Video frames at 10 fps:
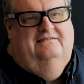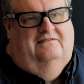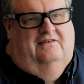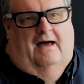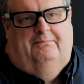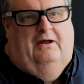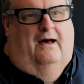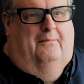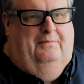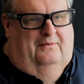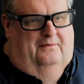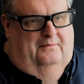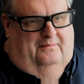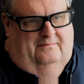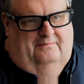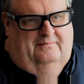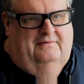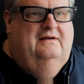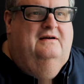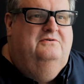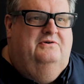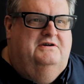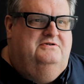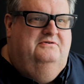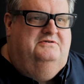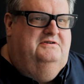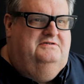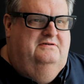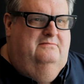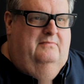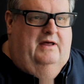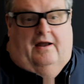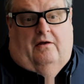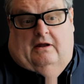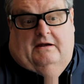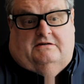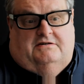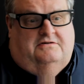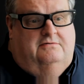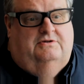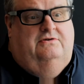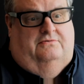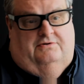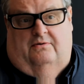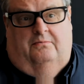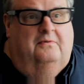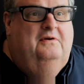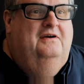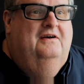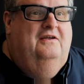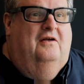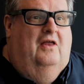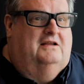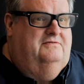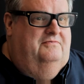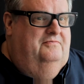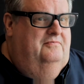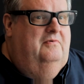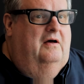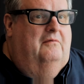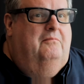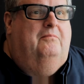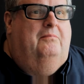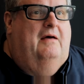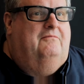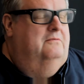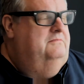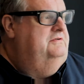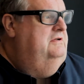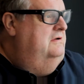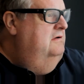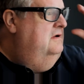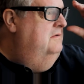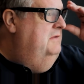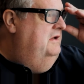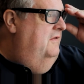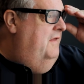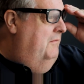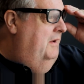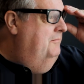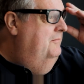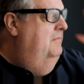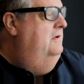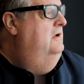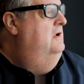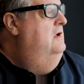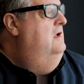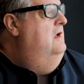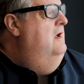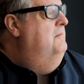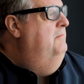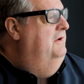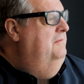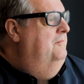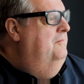laptop, your traditional system, and on Linux systems too. So, lots of platforms that can be done that way. But